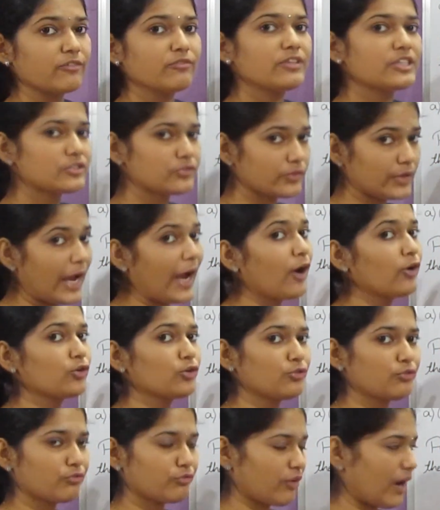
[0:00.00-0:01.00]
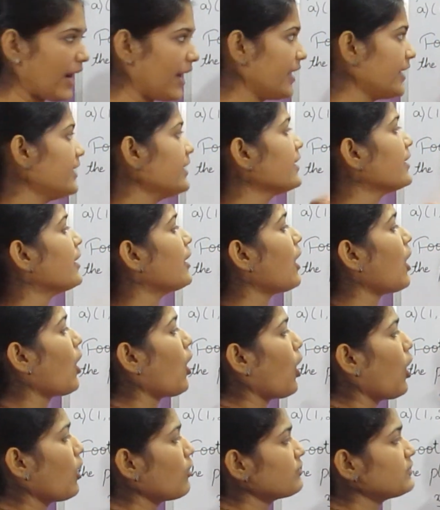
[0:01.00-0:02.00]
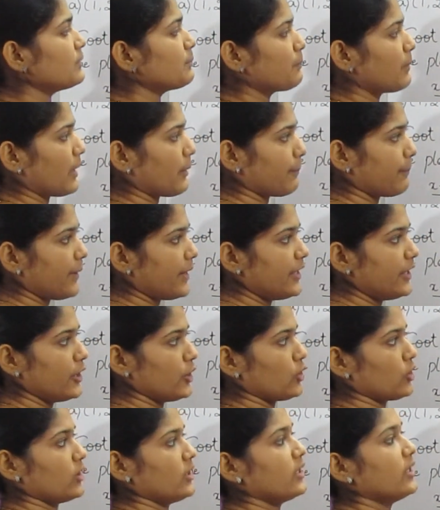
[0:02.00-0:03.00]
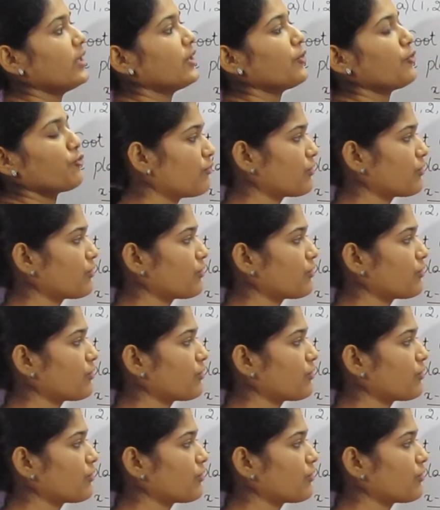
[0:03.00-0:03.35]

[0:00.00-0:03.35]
which we have to find of the perpendicular